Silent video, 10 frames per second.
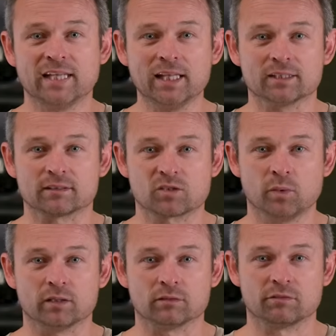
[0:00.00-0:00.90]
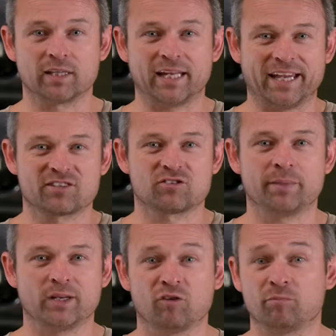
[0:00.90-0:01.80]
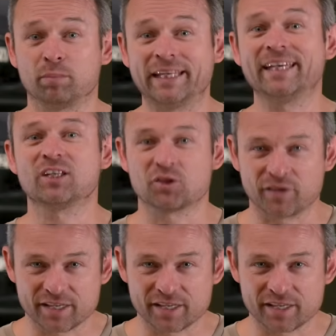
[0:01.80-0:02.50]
colours as well for that extra bit of bling in your